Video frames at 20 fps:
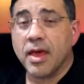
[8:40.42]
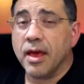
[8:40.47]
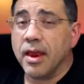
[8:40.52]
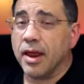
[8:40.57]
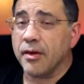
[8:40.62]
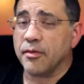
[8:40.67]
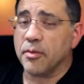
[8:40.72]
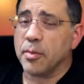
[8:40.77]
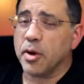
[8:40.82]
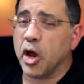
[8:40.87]

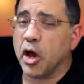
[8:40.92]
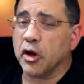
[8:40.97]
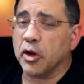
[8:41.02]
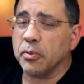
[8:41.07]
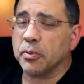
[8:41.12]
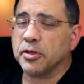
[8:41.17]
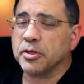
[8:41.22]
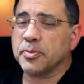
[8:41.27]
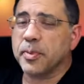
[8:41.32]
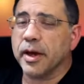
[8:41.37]
Now, from an audio
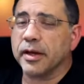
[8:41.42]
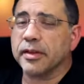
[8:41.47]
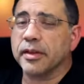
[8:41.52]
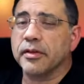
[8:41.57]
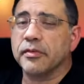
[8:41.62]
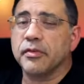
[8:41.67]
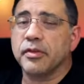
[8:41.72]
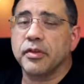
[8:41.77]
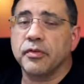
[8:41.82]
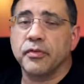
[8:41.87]

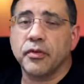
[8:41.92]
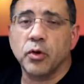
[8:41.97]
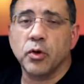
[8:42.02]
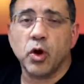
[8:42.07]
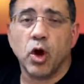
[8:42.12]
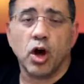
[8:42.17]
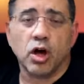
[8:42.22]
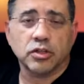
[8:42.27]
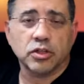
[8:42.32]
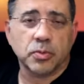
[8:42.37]
perspective, the phone
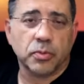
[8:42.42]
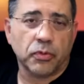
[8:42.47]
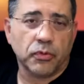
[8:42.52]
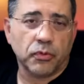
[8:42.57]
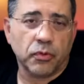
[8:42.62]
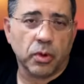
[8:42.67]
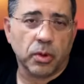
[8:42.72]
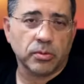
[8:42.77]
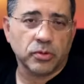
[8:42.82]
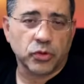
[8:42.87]
also
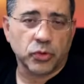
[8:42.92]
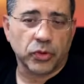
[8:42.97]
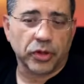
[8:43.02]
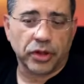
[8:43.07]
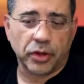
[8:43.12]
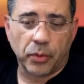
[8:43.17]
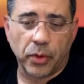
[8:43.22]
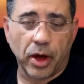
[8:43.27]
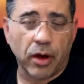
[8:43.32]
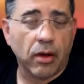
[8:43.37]
performs
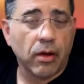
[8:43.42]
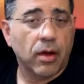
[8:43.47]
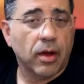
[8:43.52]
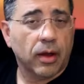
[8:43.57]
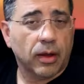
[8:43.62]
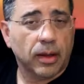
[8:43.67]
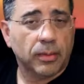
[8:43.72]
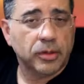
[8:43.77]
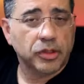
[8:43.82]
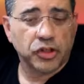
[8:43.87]
really well.
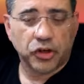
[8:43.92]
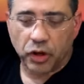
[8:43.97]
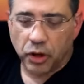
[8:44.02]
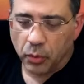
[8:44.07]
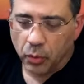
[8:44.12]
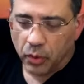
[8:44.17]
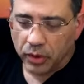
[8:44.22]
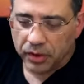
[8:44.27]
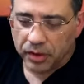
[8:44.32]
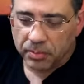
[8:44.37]
Let me show you
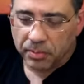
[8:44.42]
what